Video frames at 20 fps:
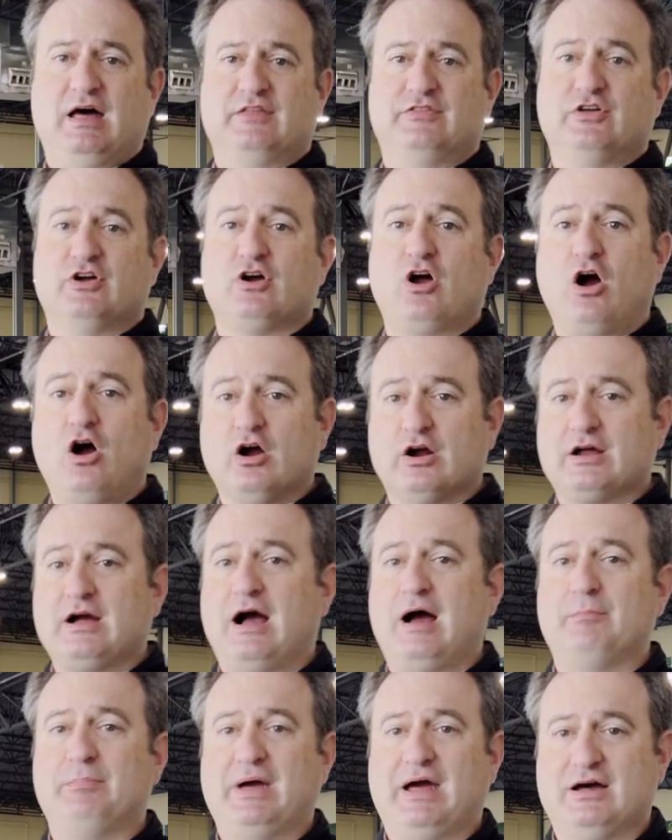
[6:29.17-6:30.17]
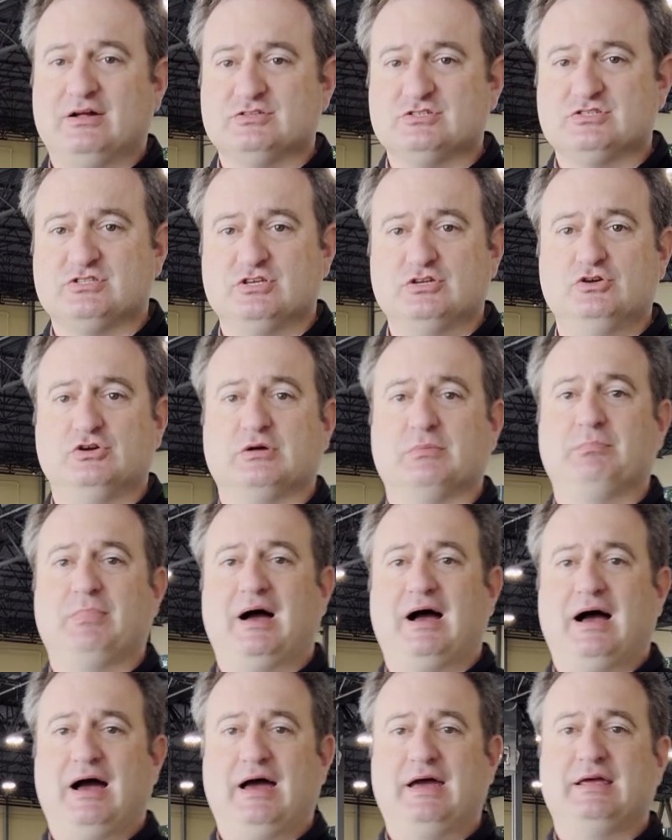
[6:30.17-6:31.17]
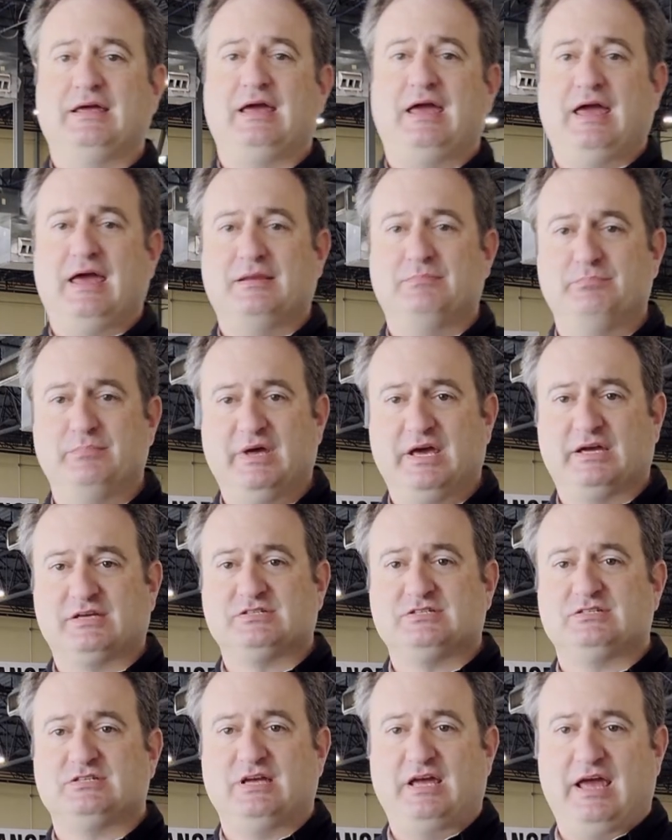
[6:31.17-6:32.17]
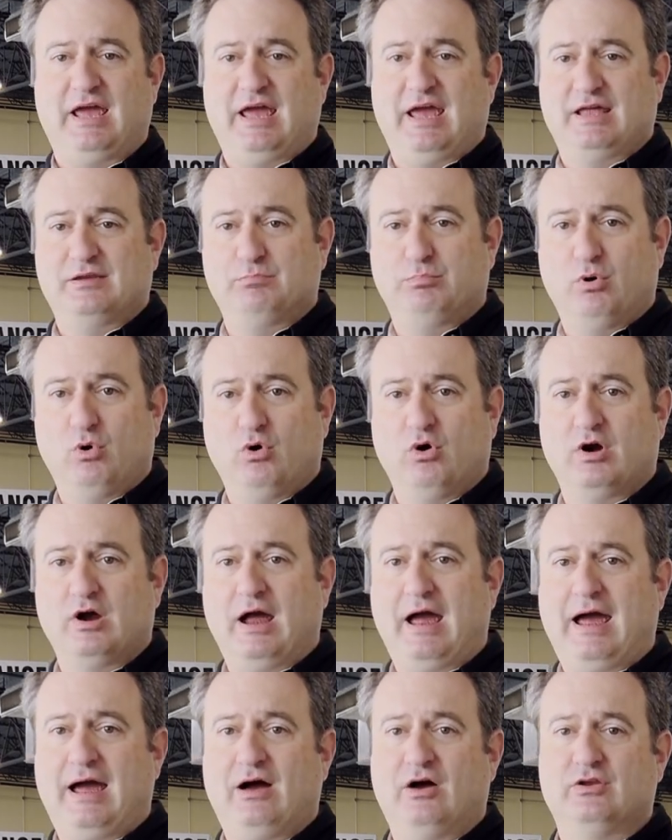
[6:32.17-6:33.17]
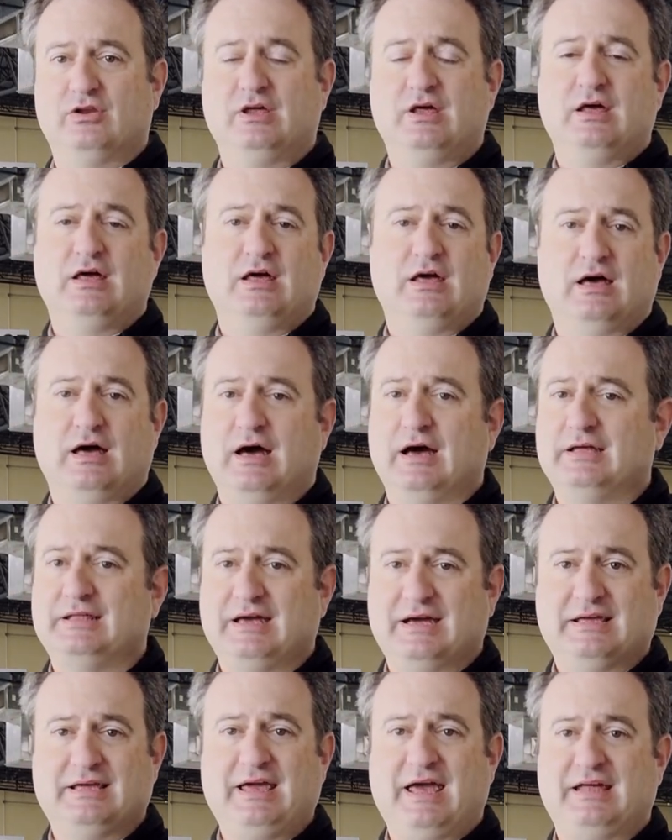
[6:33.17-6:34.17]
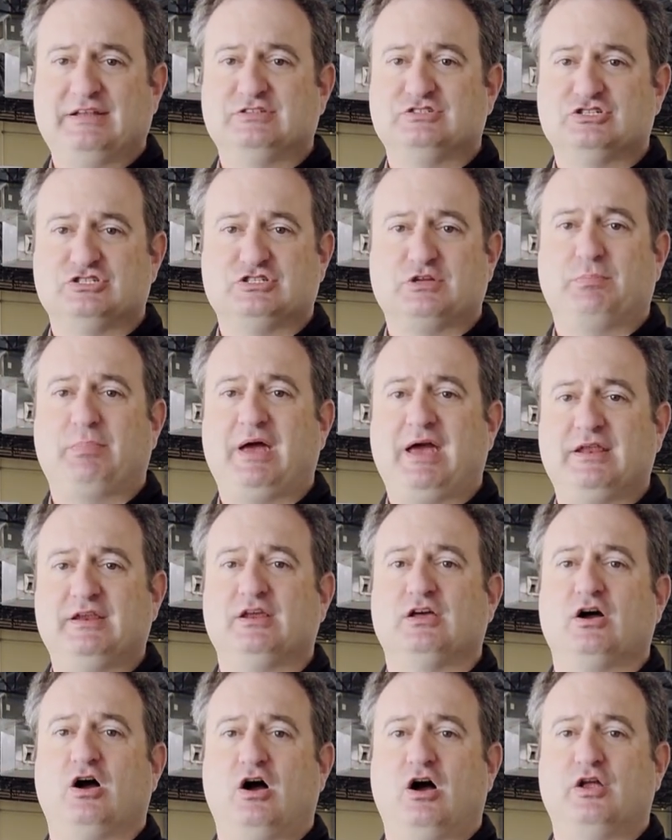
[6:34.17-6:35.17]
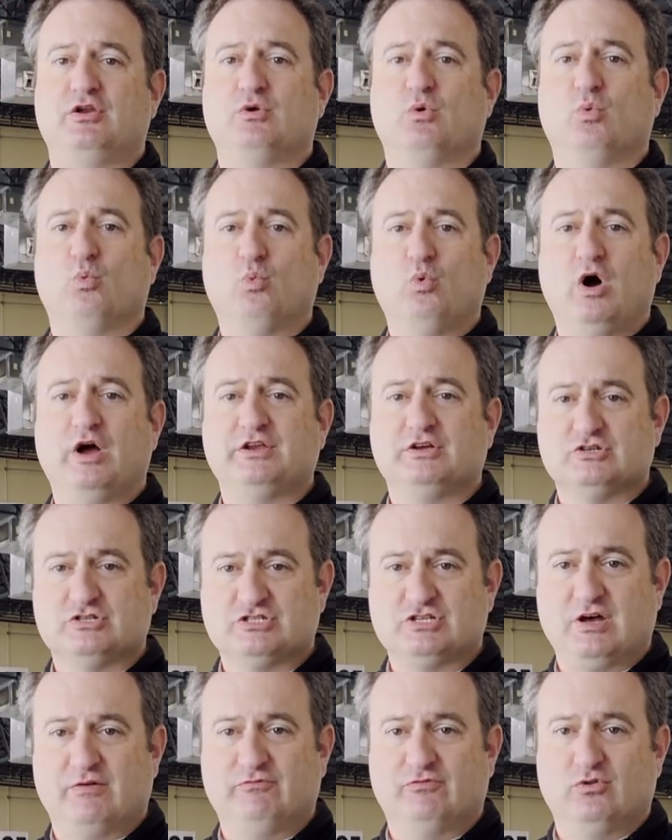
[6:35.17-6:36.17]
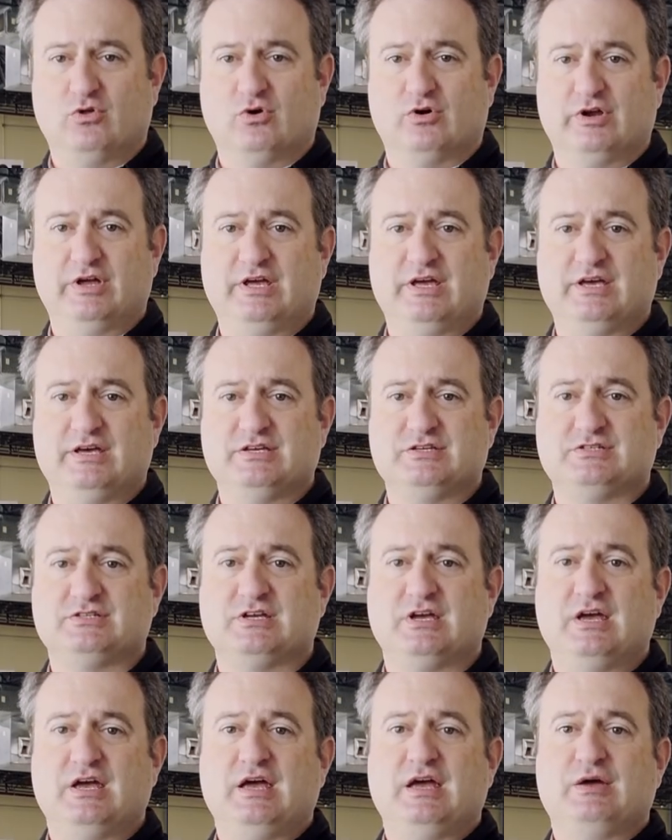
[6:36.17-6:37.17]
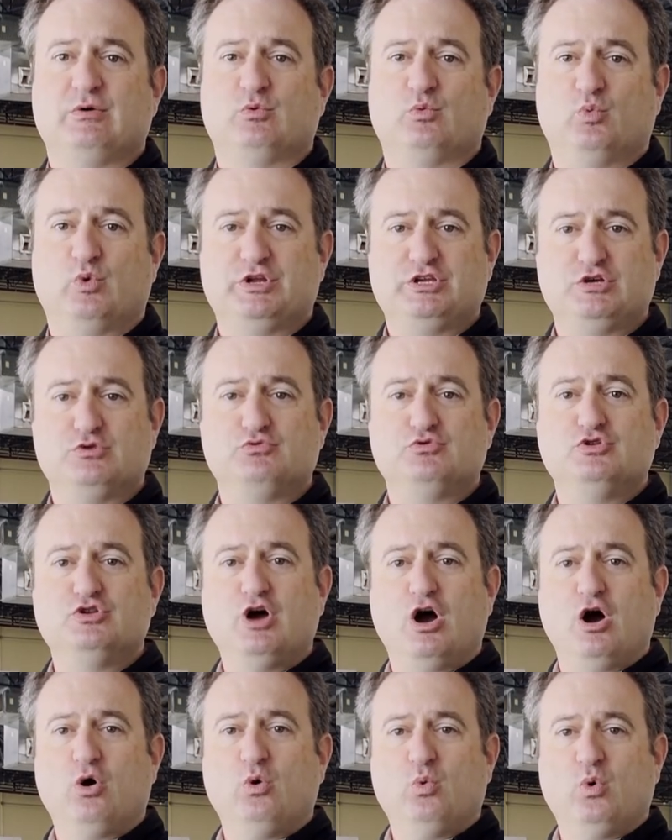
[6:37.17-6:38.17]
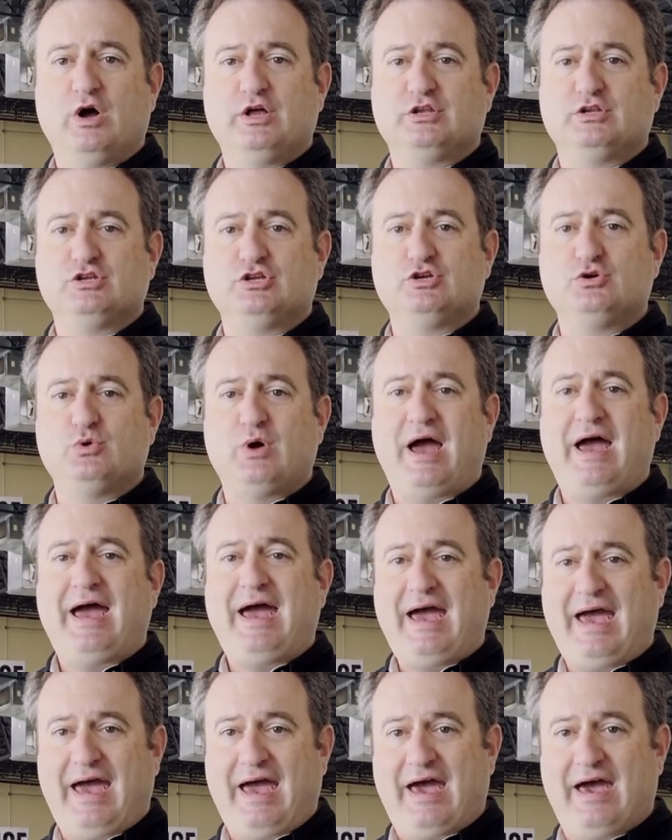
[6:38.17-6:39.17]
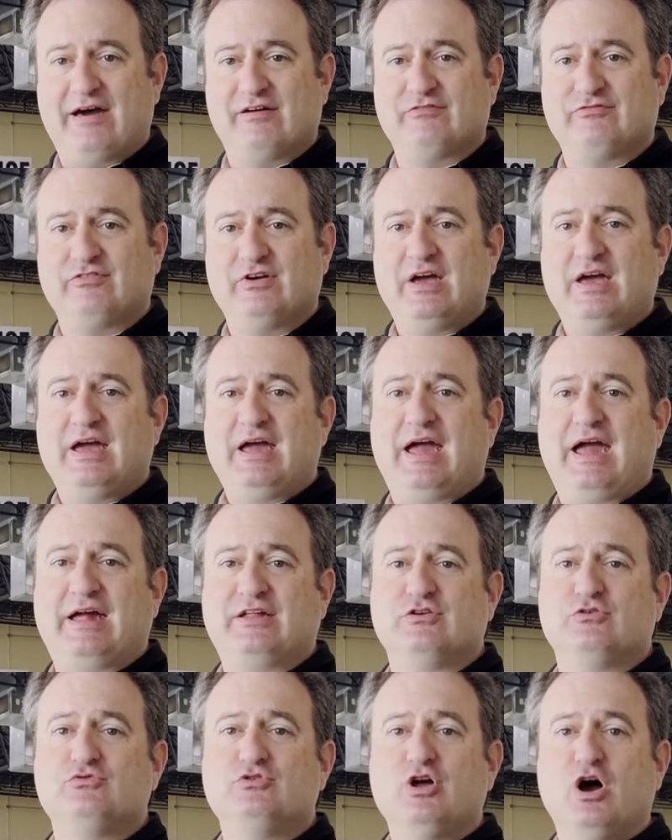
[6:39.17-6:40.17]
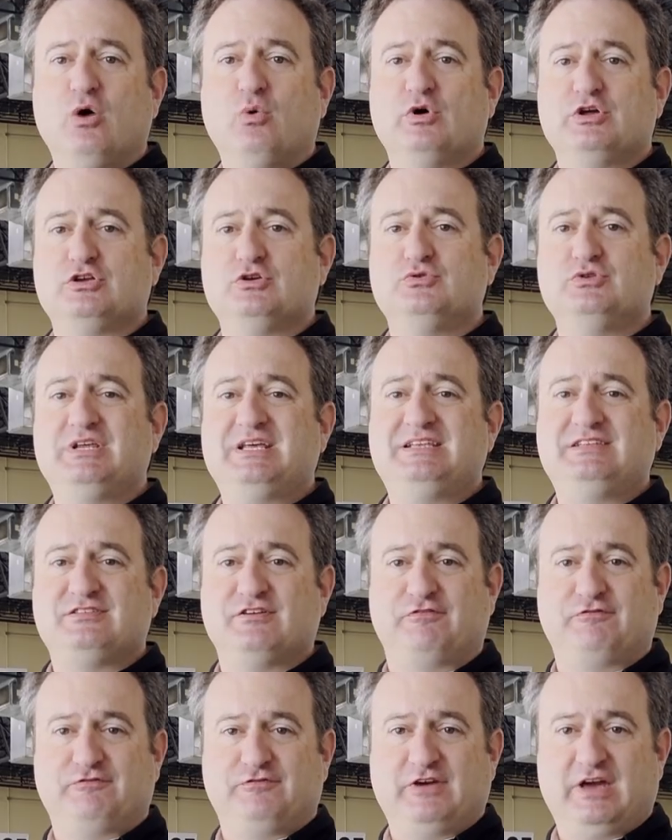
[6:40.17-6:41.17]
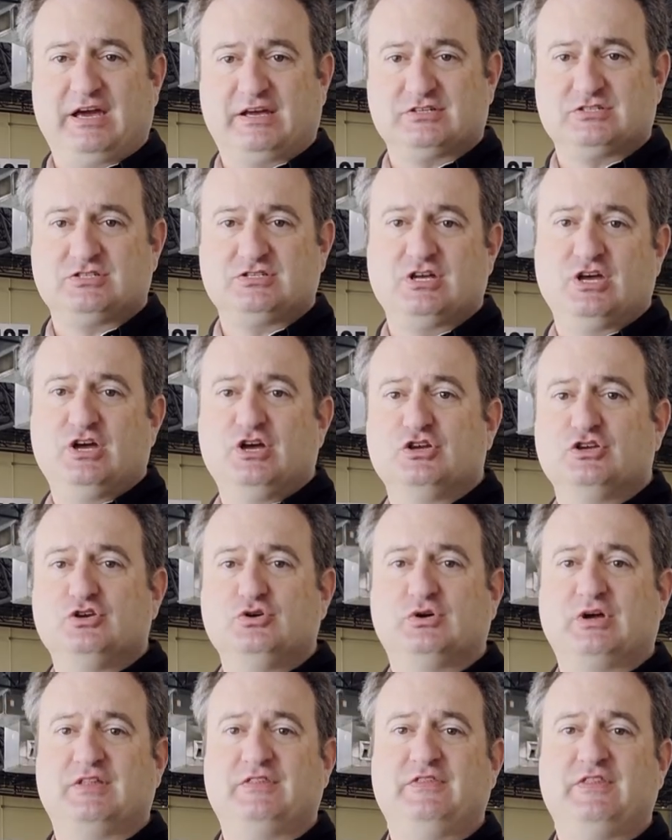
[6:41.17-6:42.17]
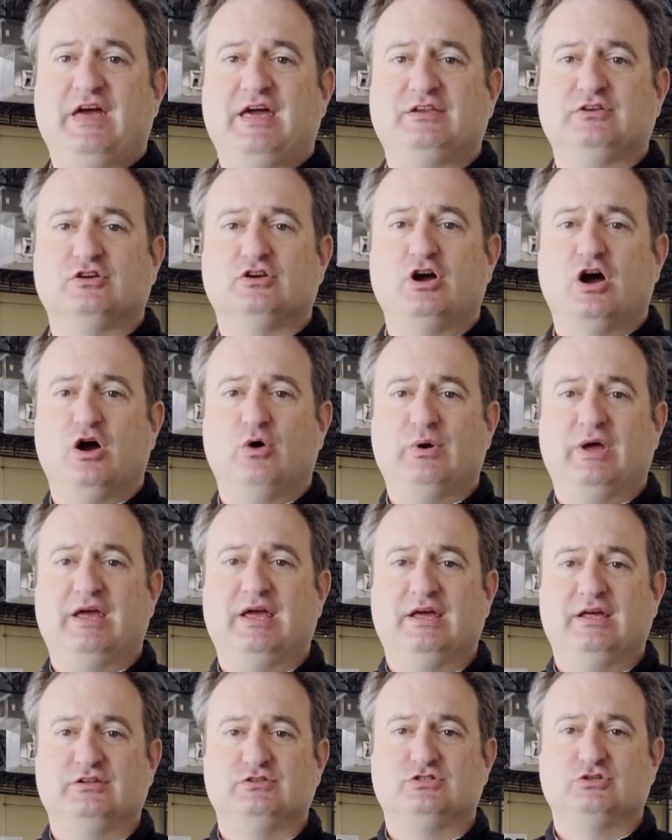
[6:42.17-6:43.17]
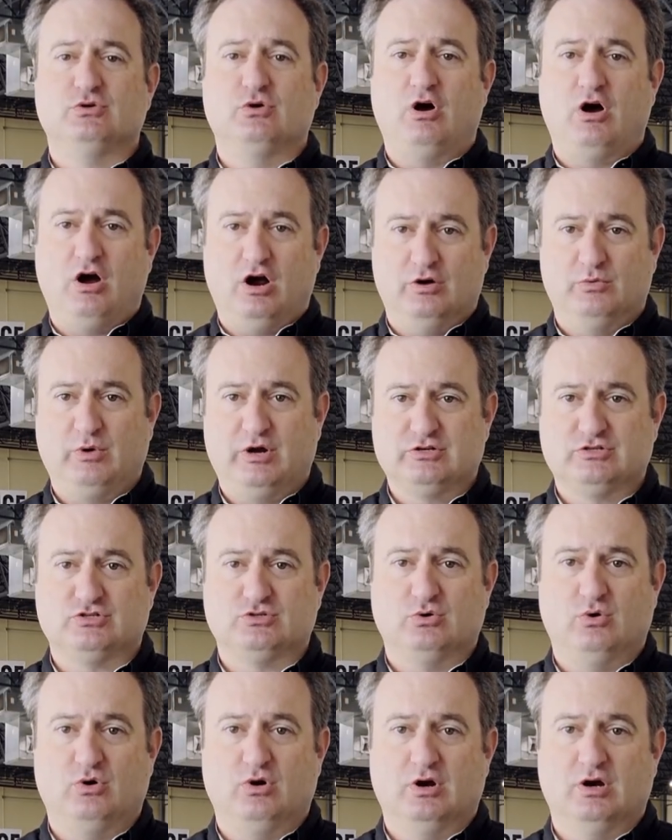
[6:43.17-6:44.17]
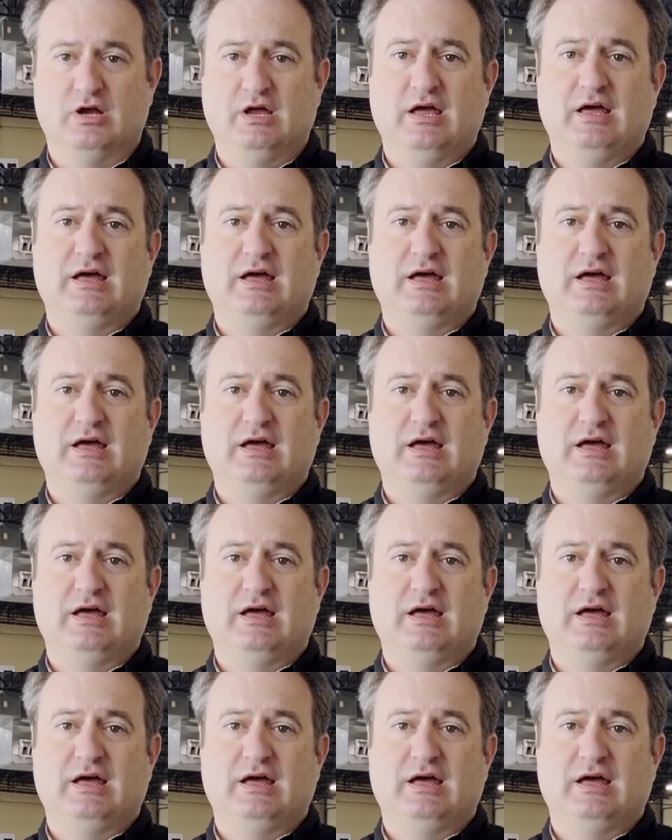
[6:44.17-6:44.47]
There are compounds that you can buy and mix and pour out, again, just depending on what your subfloor is. When you know what you have and you know what you need to fix, you can then go into a hardware store,